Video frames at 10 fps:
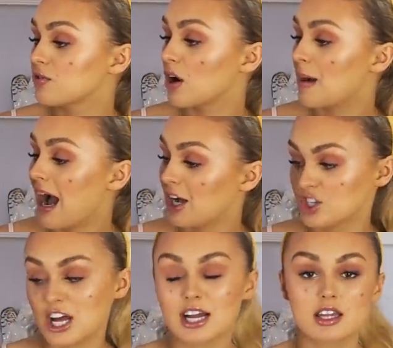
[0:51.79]
from
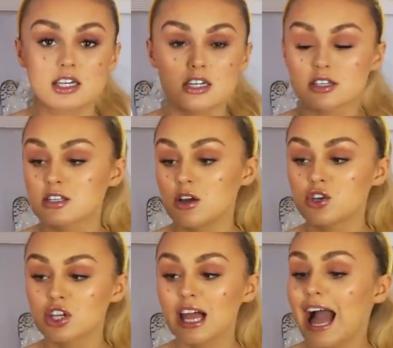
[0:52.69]
hashtag the
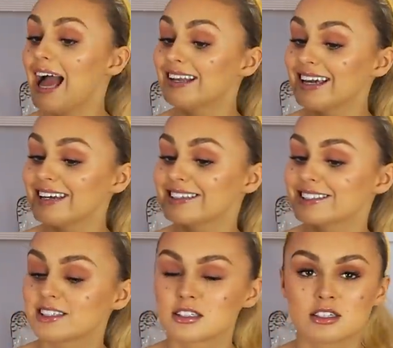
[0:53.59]
social edit.